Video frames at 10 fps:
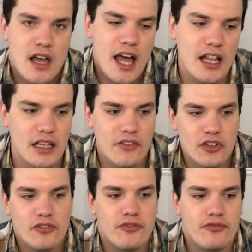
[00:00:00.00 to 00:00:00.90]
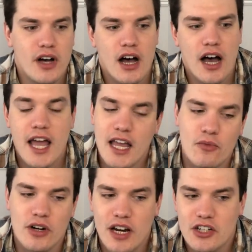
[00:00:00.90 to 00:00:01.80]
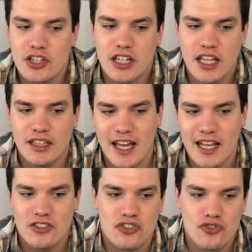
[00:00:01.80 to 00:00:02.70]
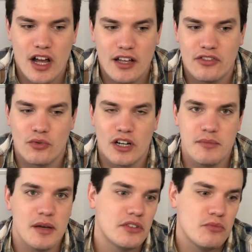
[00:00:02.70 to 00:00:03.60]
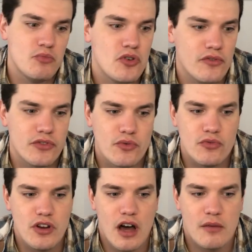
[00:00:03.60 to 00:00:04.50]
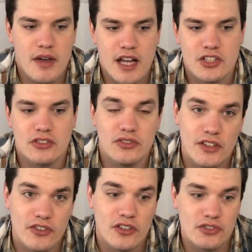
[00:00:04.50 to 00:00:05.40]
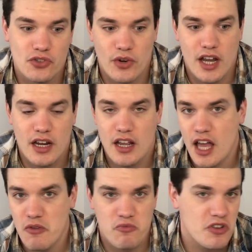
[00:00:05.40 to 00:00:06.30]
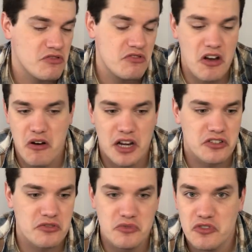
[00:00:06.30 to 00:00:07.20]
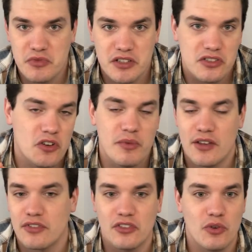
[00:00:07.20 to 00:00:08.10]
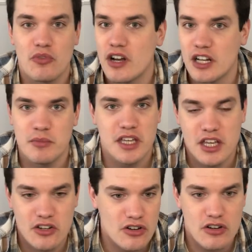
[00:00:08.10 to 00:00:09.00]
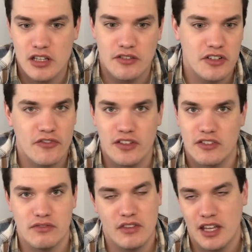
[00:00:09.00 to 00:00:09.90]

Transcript: At level 8, we're actually going to get land stride, so we're going to be able to move through non-magical difficult terrain with no extra movement. So basically we're not going to be hindered, even if it's